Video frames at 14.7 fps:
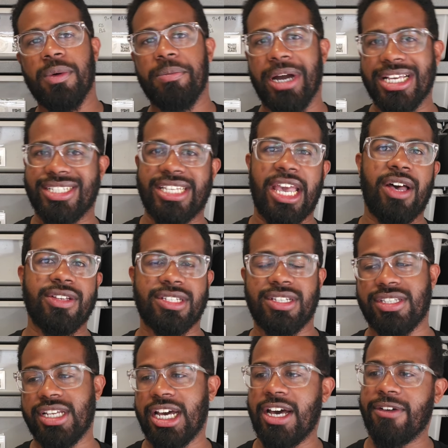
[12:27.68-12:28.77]
my sales and
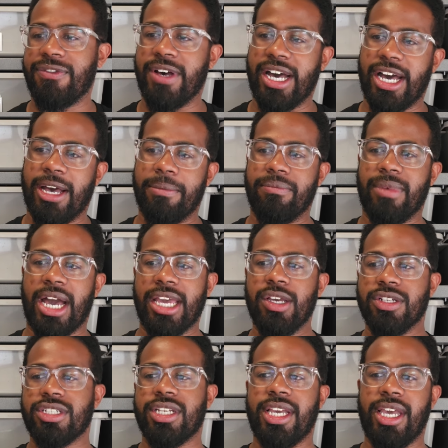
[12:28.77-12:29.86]
stuff, I
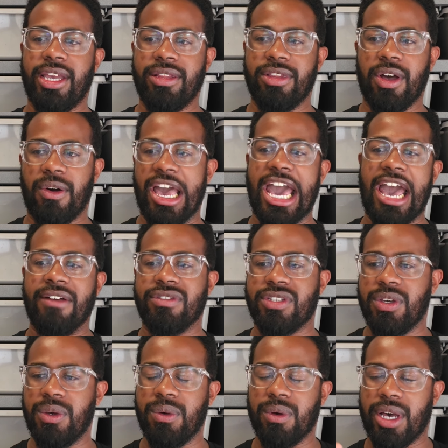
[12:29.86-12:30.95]
usually don't have
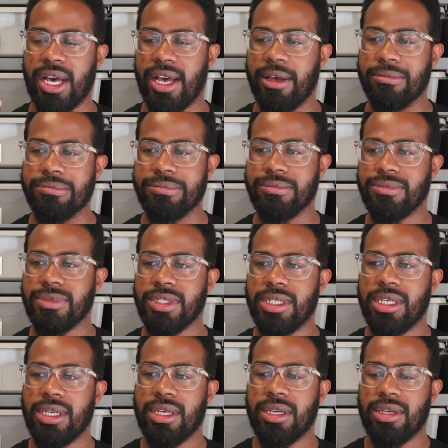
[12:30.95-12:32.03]
to,
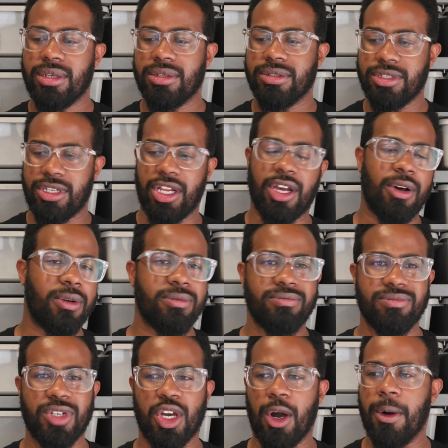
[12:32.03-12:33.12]
you know,
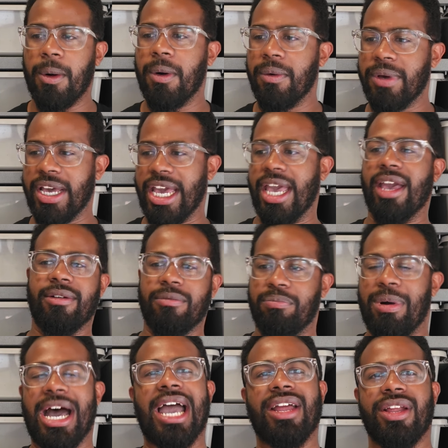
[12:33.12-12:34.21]
go
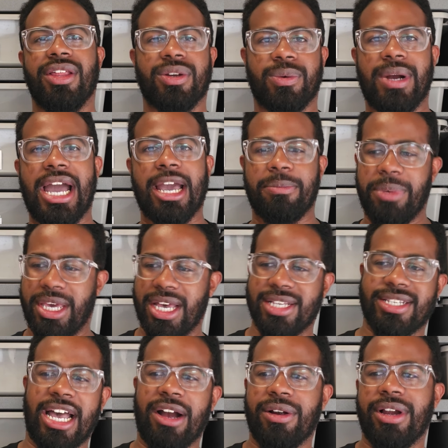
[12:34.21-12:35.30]
buy another rack, because
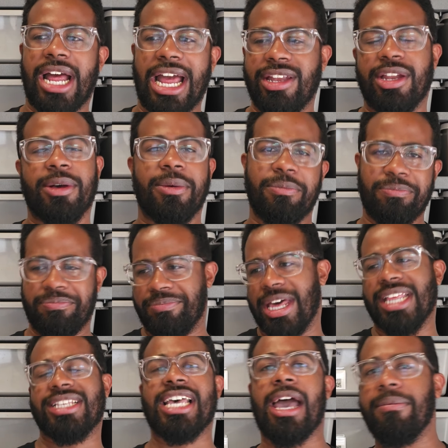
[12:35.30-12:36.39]
by
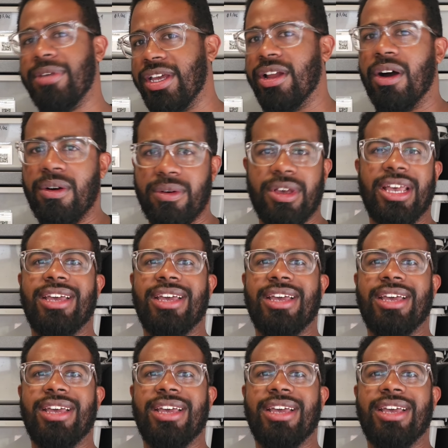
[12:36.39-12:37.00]
the time, you know,